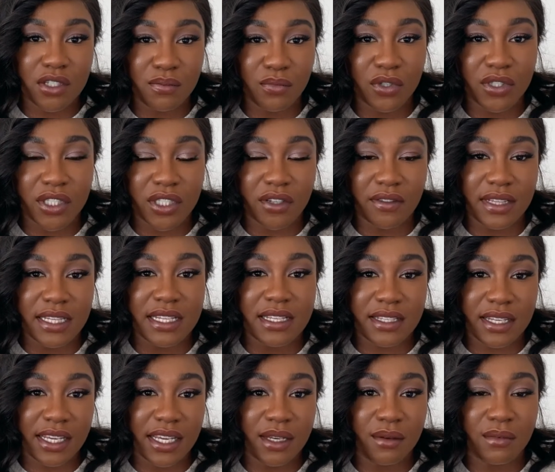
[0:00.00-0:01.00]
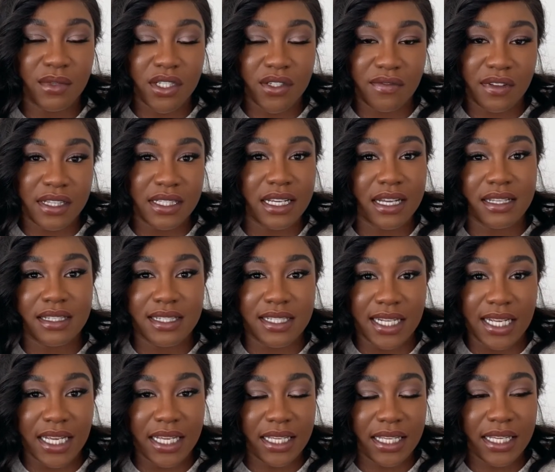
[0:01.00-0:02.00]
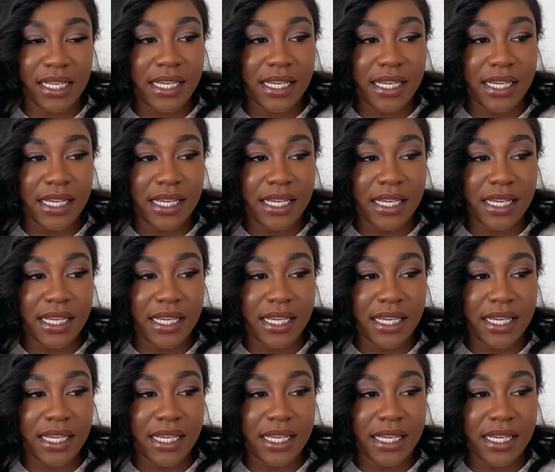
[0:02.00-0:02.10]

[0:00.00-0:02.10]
moisture in the skin, which is fantastic.